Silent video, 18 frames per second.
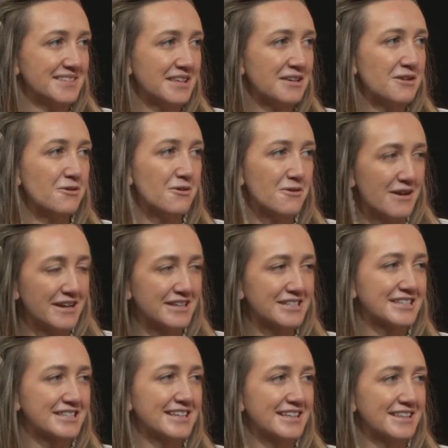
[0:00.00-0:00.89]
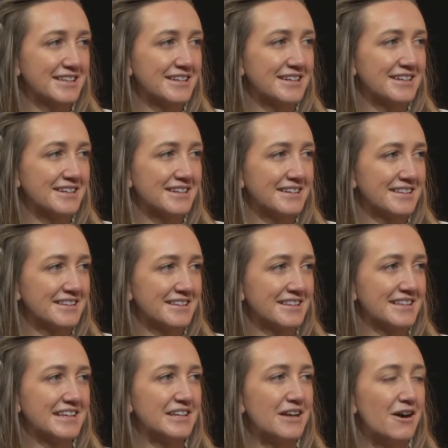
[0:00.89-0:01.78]
you're actually the
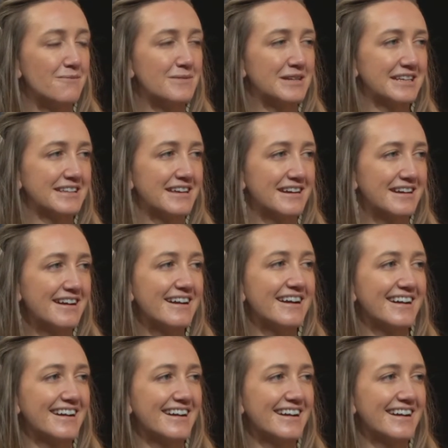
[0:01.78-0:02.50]
anomaly there.